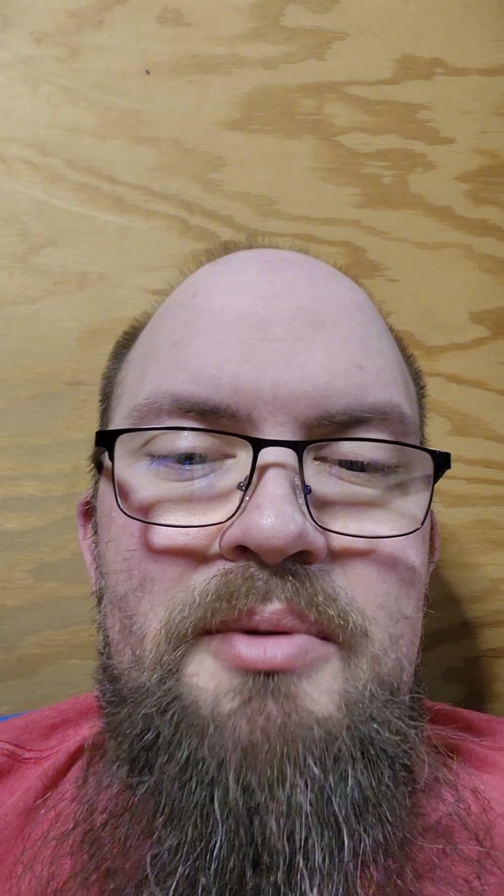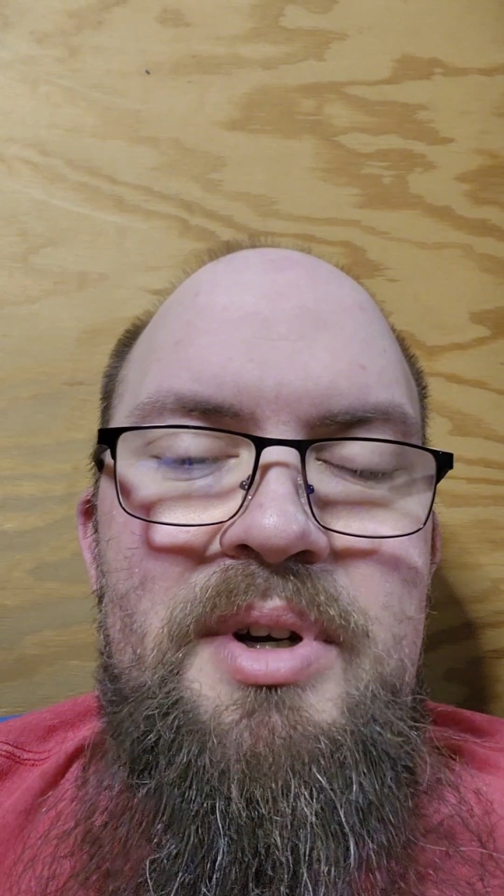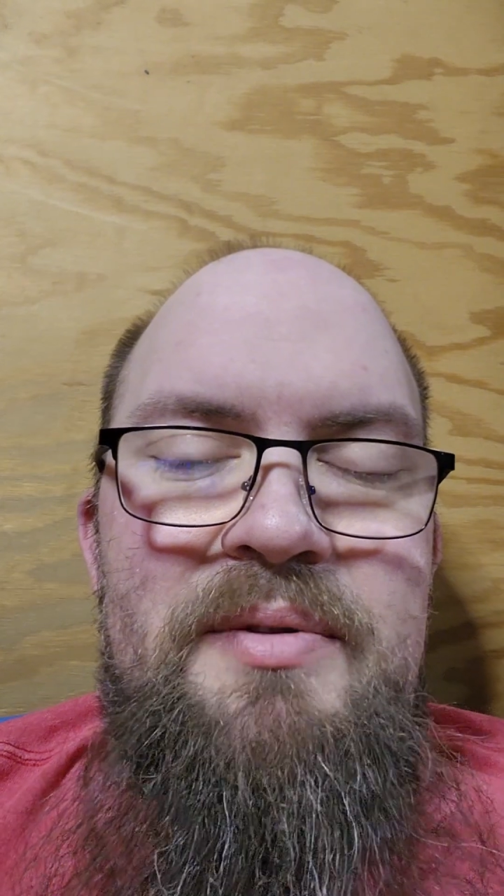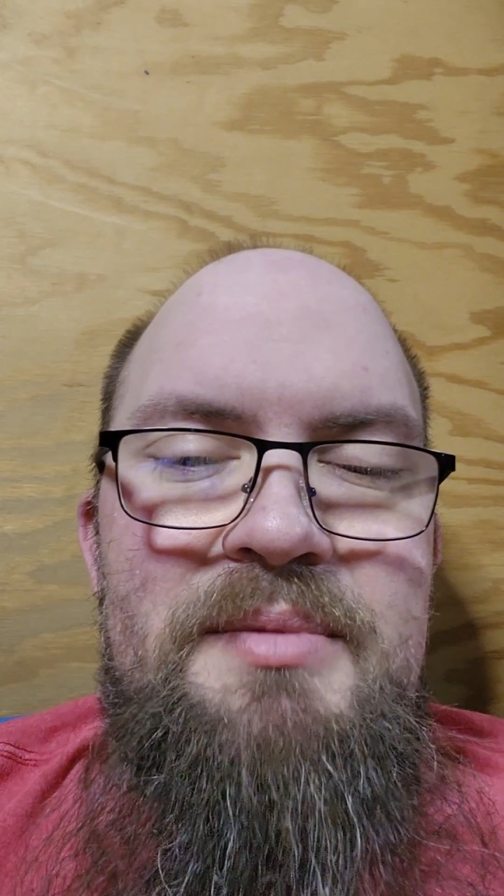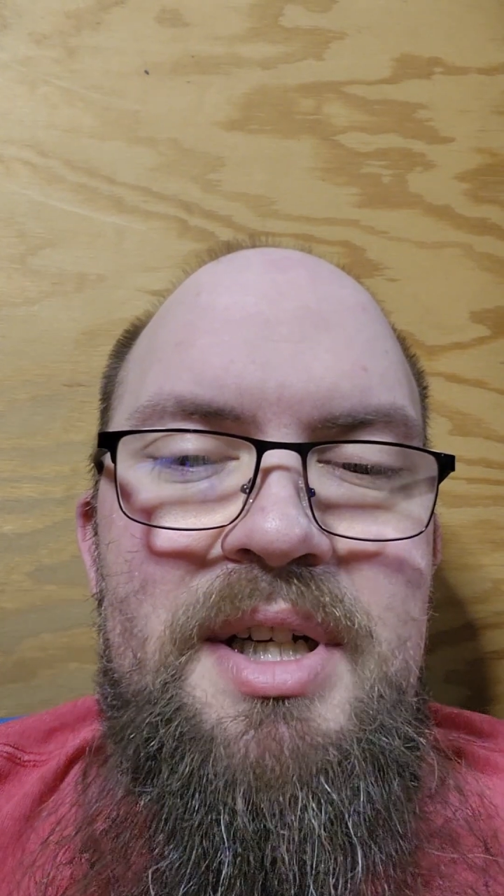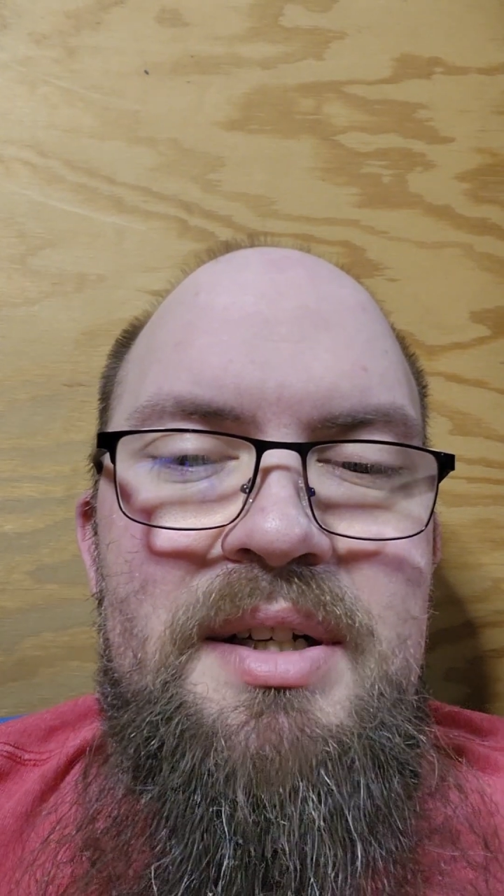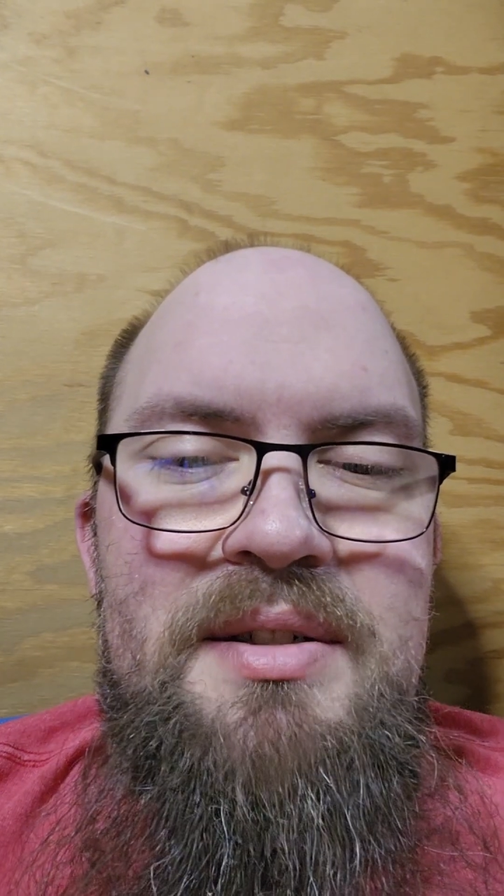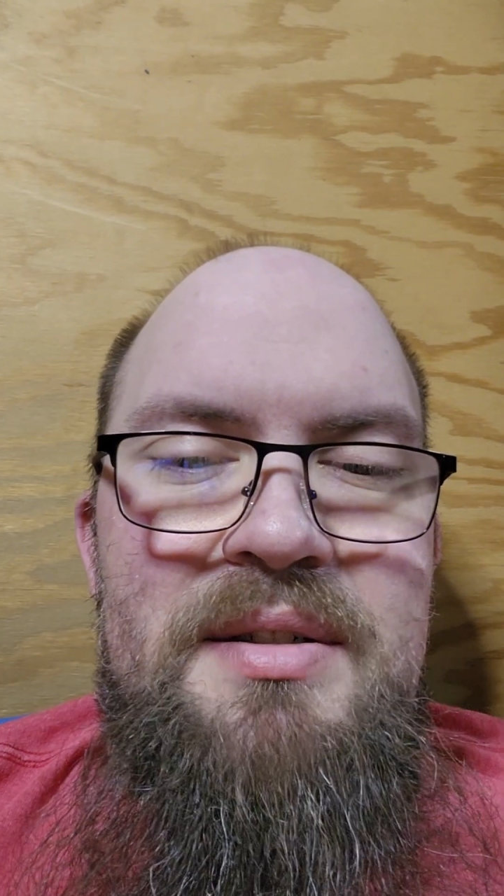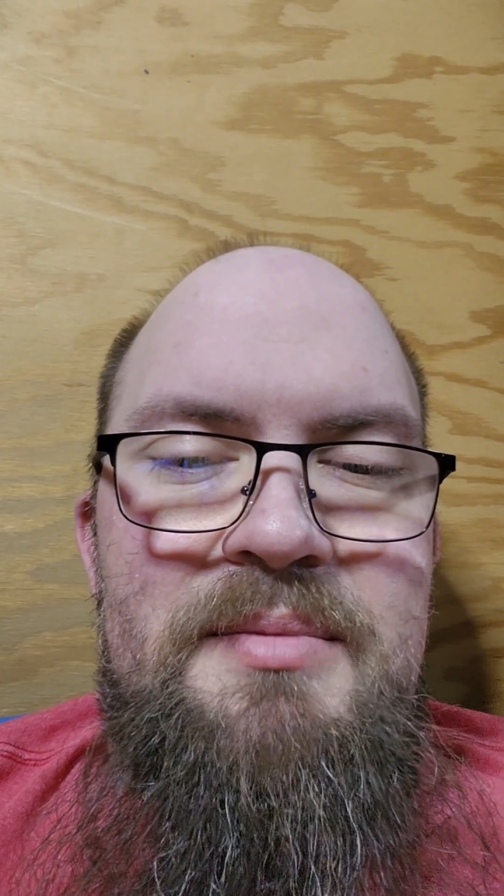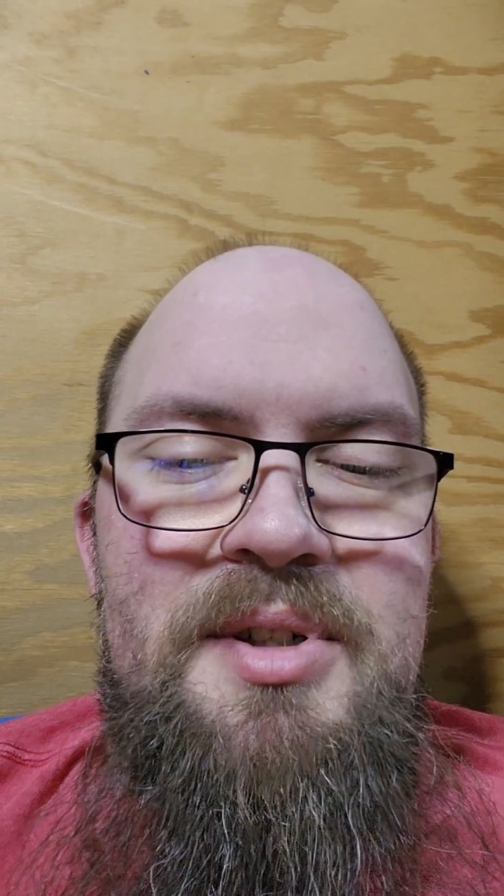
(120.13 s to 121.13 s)
away from that
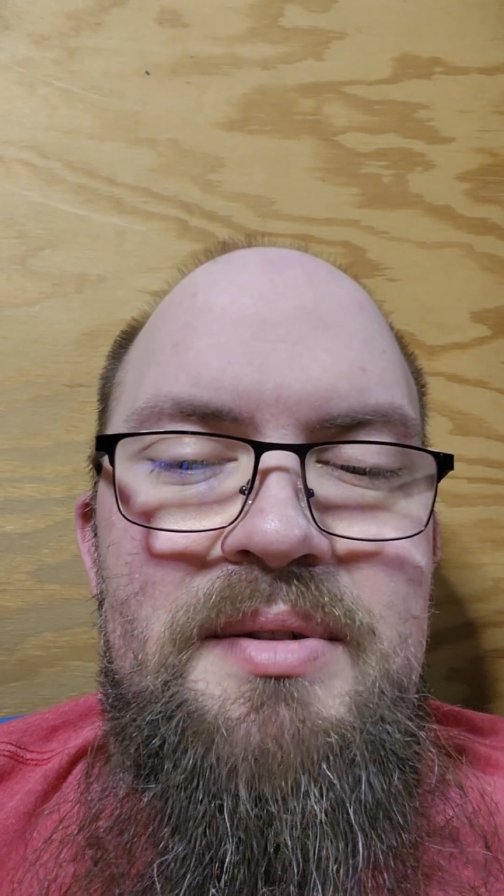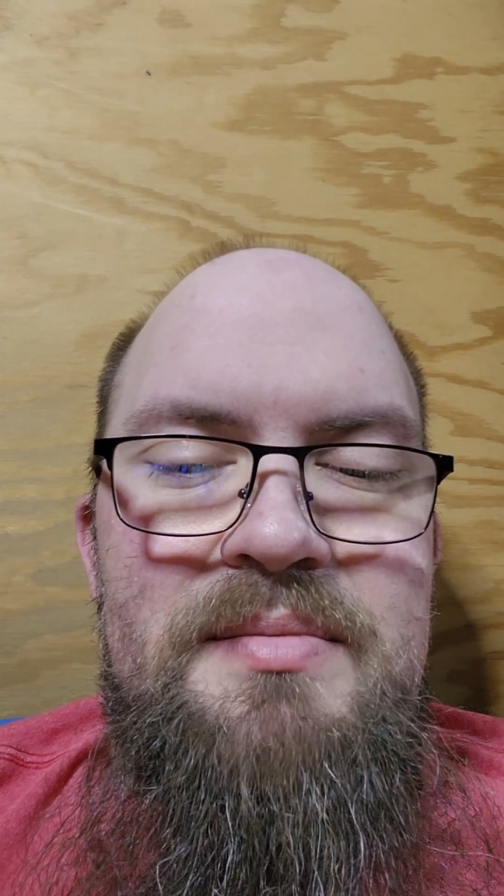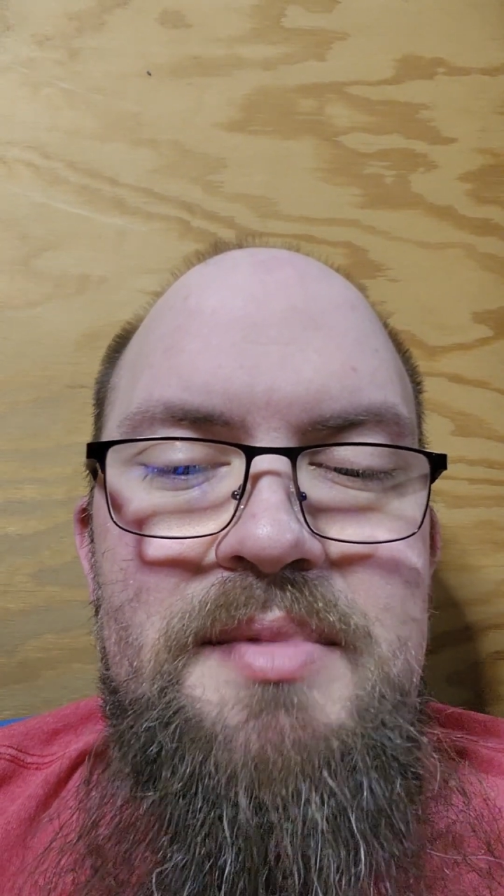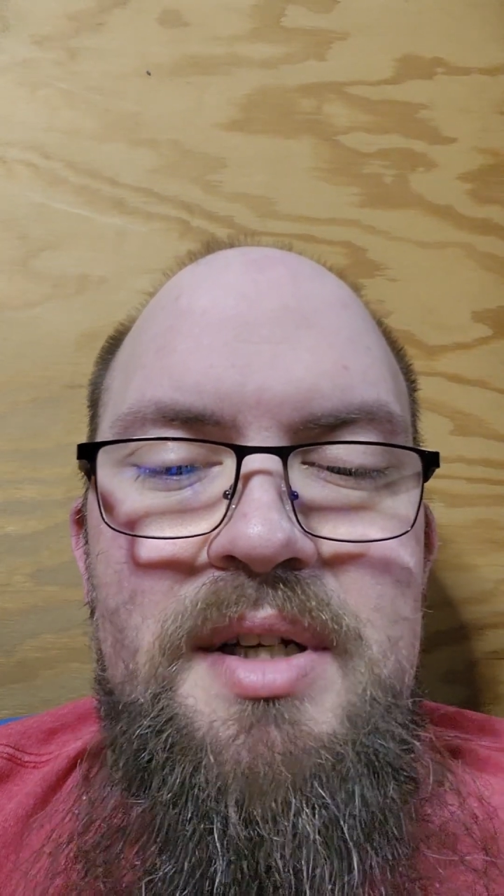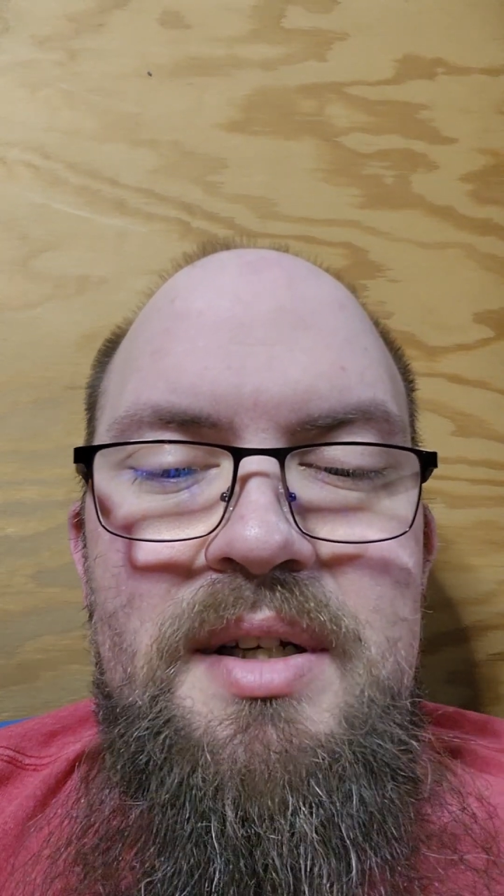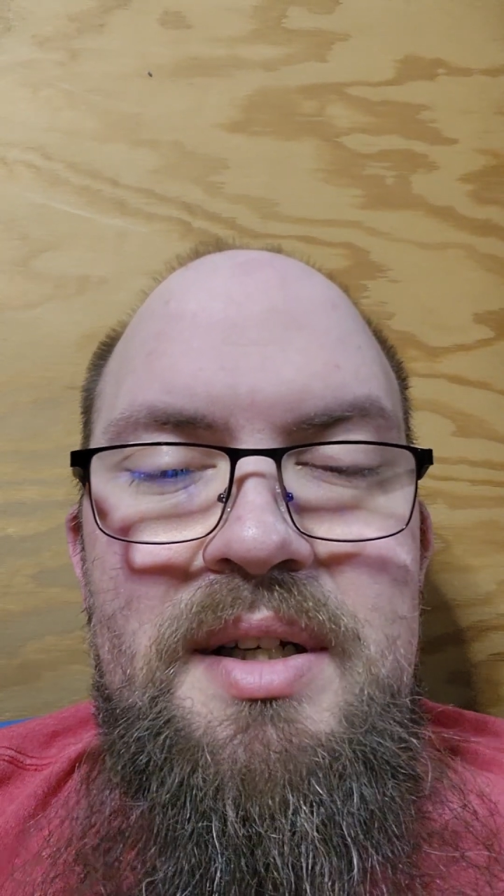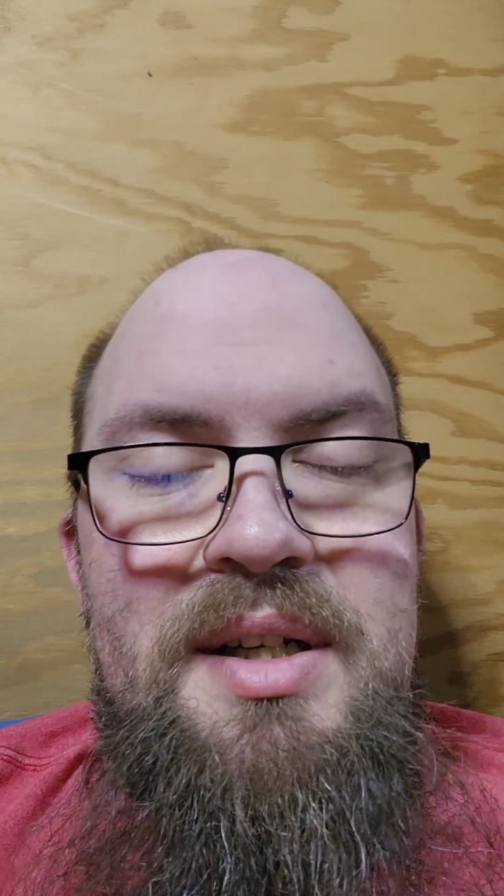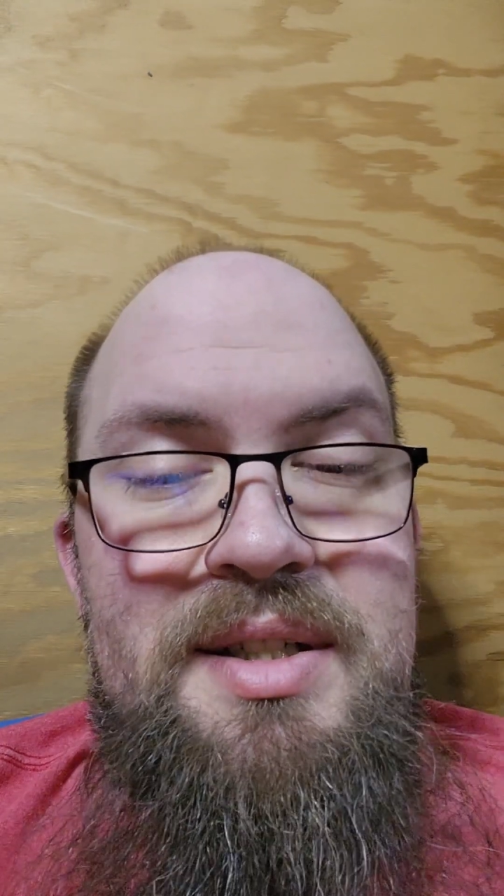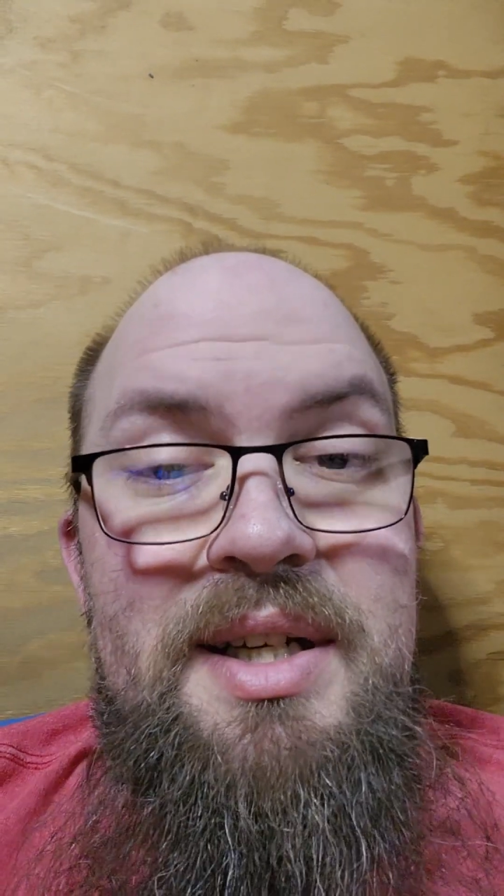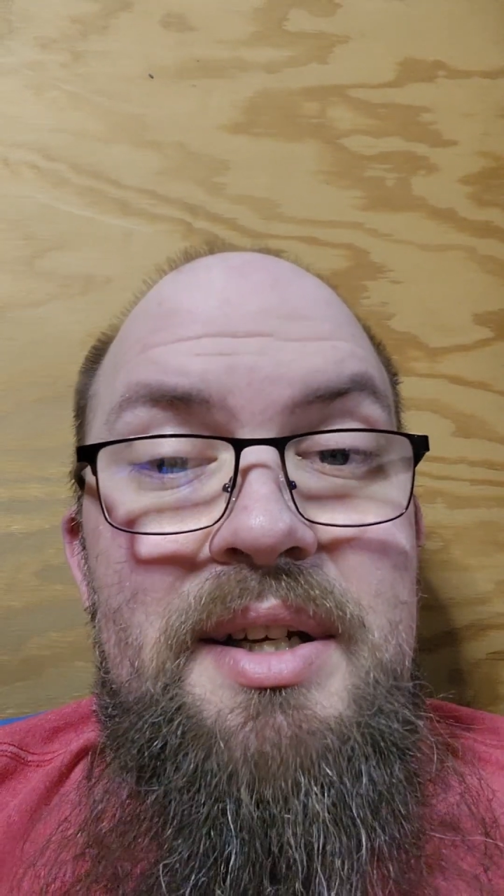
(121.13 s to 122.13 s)
customer,
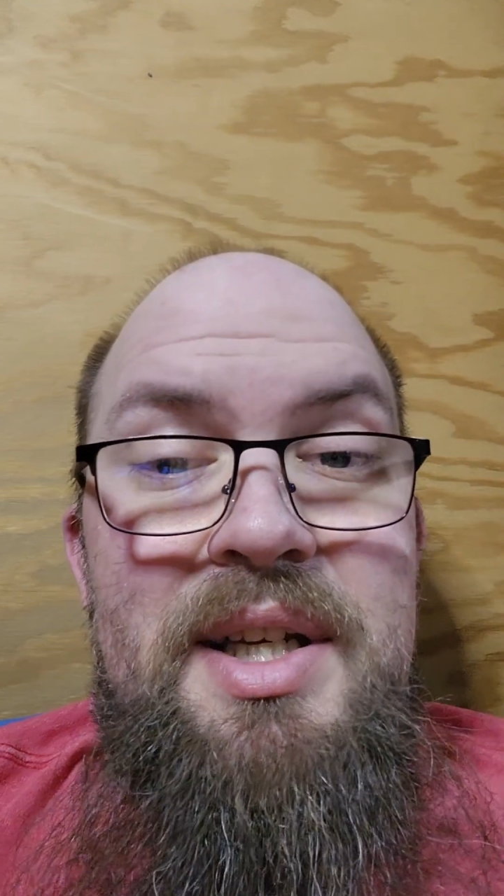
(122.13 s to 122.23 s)
because that could